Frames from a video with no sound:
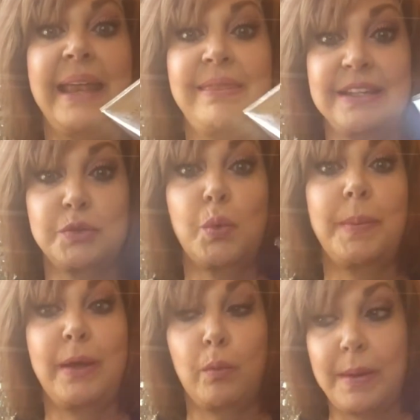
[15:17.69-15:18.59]
and this will
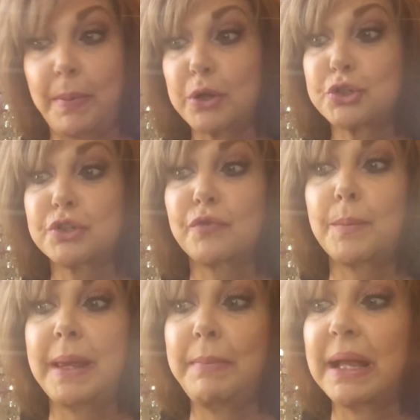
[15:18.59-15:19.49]
be a repurchase for
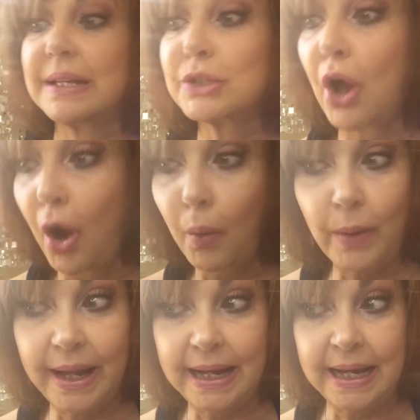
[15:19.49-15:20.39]
me because
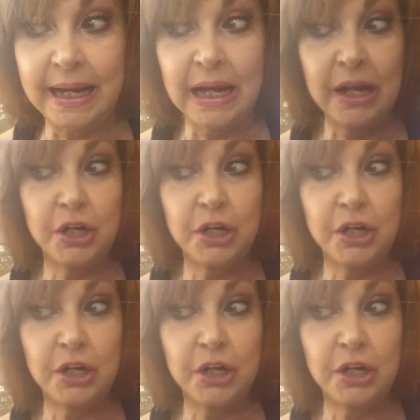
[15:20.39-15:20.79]
already